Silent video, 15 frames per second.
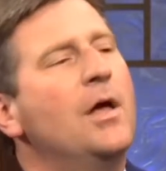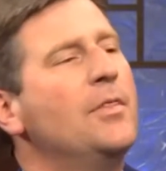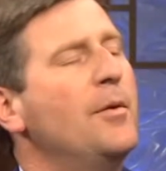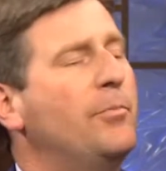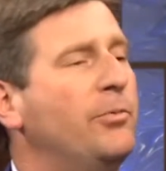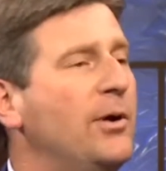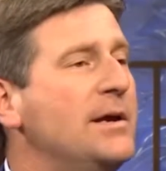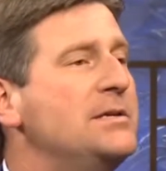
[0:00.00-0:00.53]
the
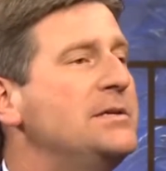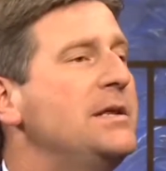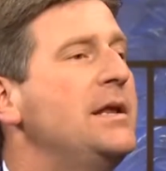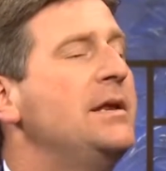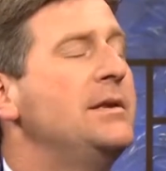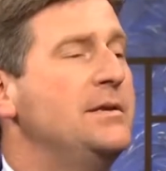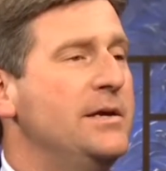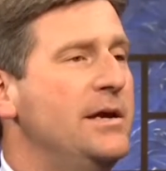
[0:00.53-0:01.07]

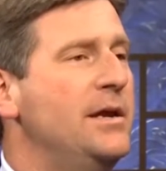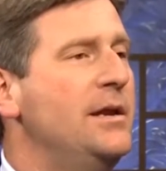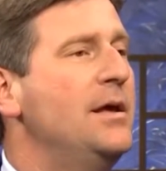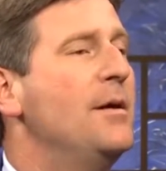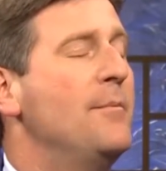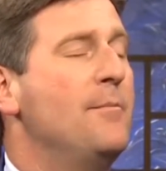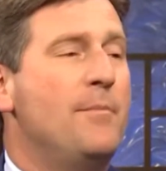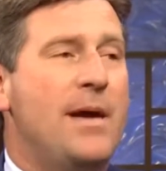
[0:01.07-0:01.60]
president
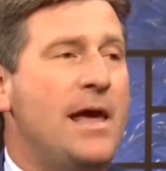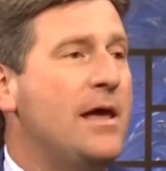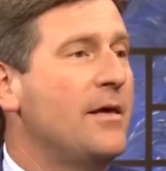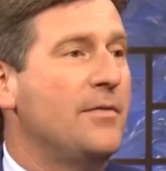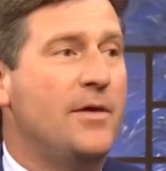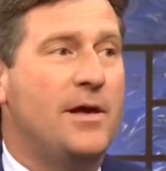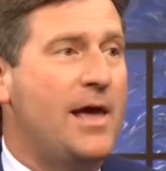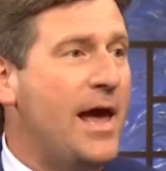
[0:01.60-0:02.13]
did
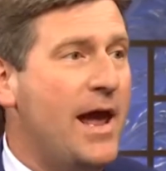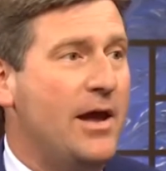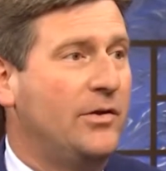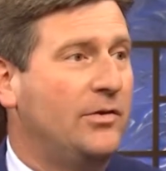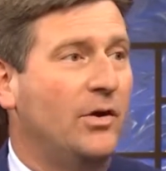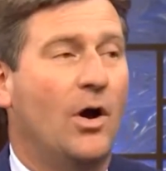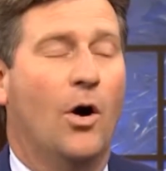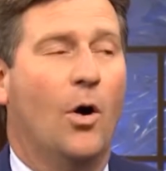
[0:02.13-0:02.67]
make the
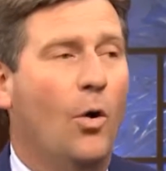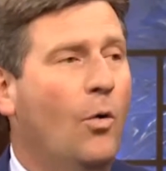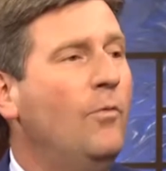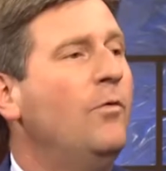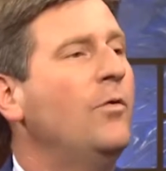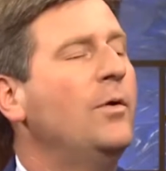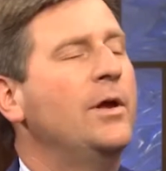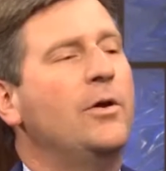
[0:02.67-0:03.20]
case
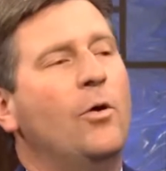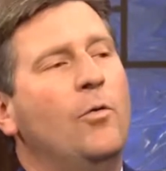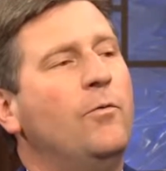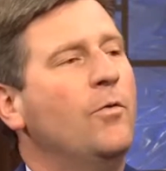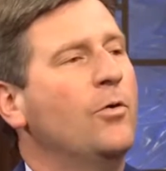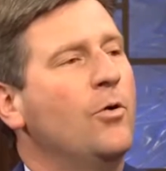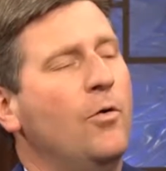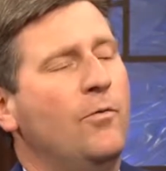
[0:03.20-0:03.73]
over and
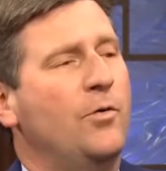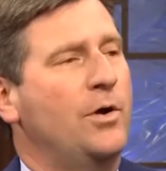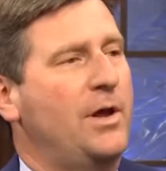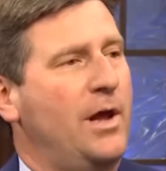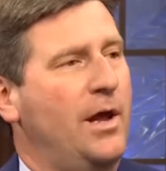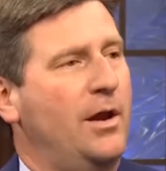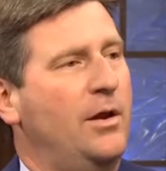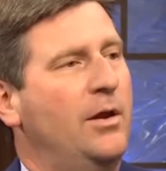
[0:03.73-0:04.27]
over and over
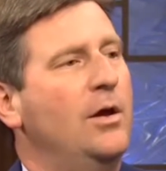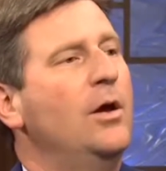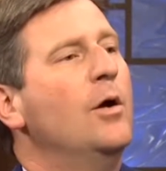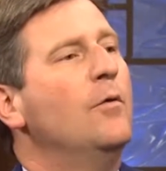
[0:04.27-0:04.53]
again